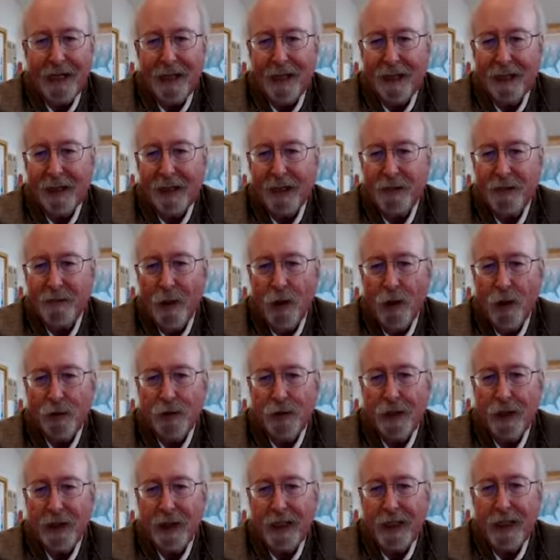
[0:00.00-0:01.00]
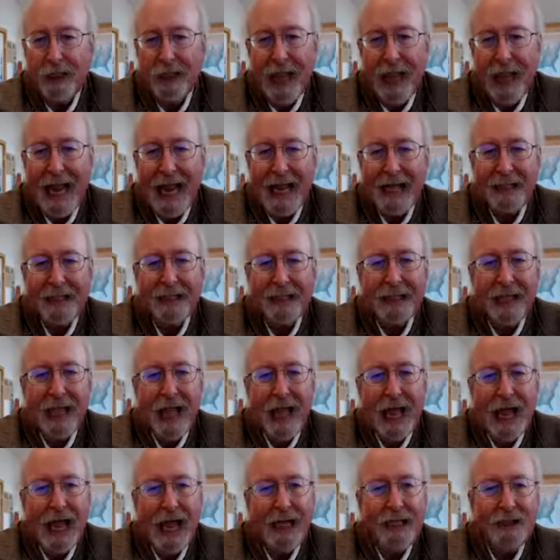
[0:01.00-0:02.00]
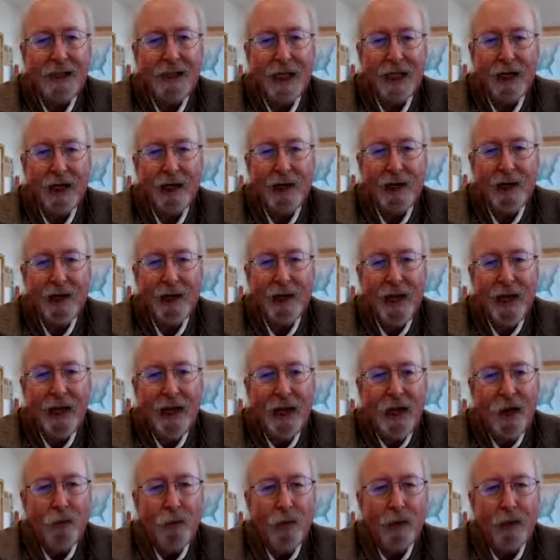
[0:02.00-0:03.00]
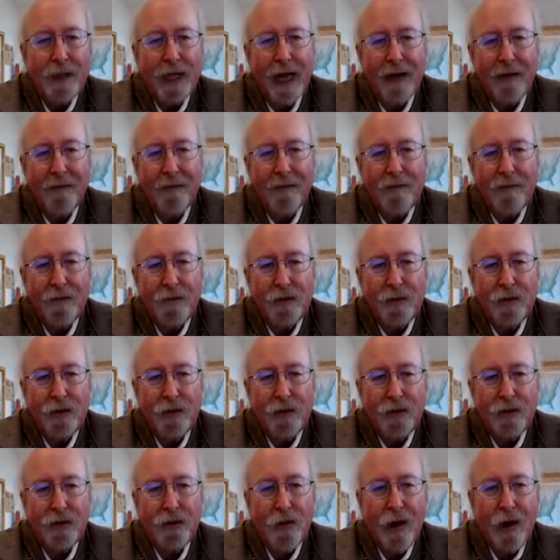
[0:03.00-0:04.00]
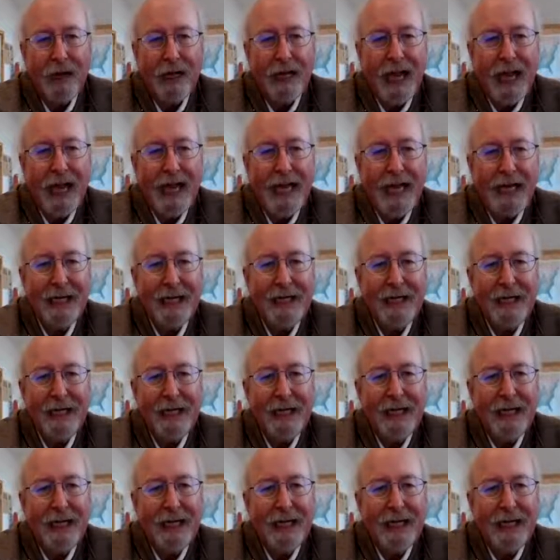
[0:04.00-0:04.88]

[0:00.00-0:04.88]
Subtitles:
This is mostly landslides here, which have truncated